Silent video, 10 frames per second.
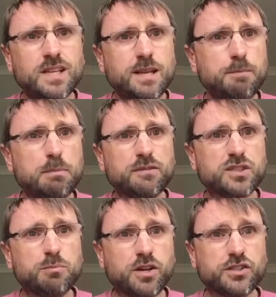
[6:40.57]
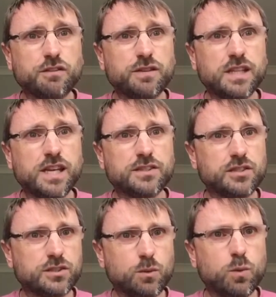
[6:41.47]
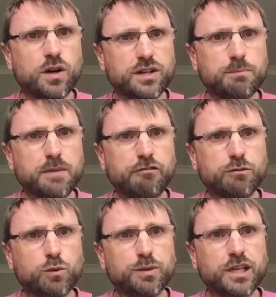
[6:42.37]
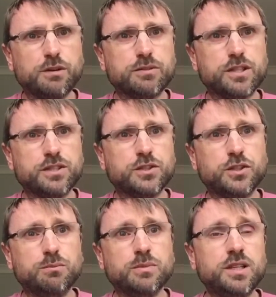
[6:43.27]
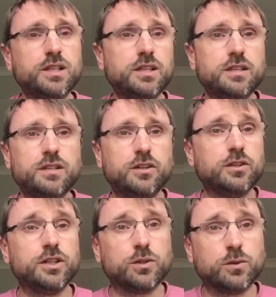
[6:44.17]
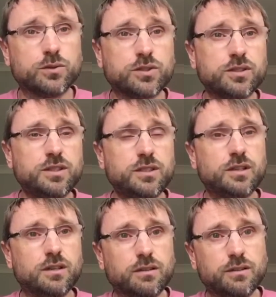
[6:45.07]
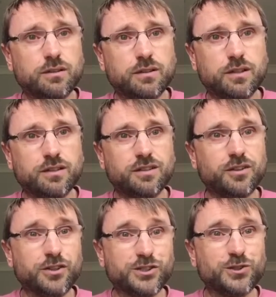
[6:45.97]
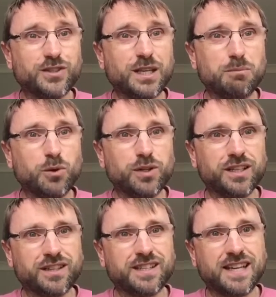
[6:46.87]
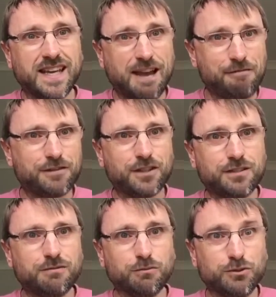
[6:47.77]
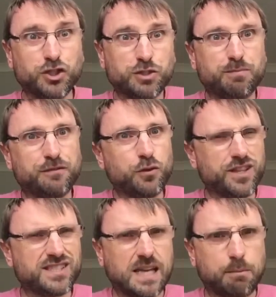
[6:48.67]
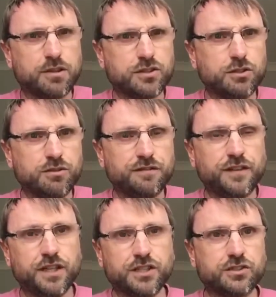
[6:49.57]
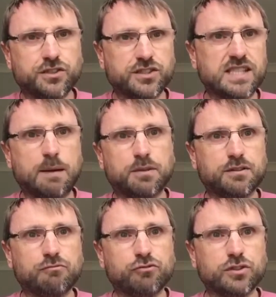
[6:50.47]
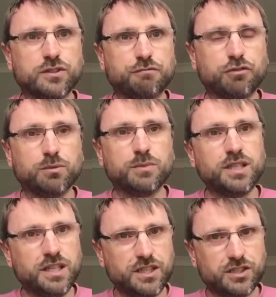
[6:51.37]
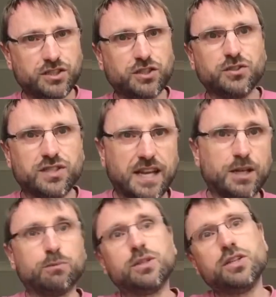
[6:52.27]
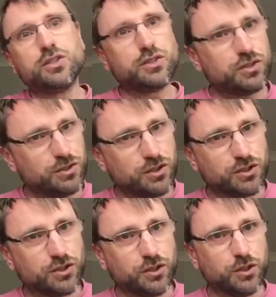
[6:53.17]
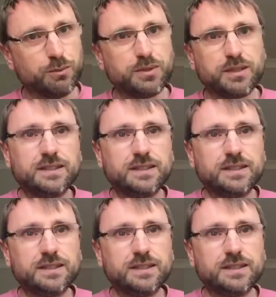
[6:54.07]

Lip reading: Now, people have surmised over the years as to why Mary will be going to the tomb early doors on the Sunday morning, the day after, or just before the Sabbath's due to finish, because the Sabbath runs from sundown to sun up.